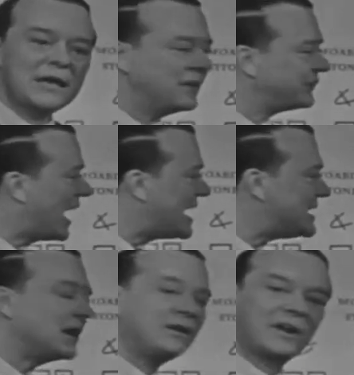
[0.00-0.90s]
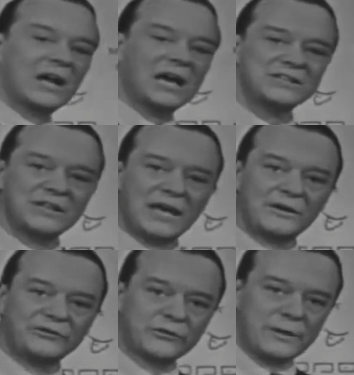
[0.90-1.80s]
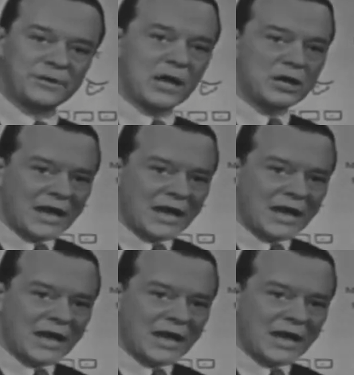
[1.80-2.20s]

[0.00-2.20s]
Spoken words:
This idea of a consonantal script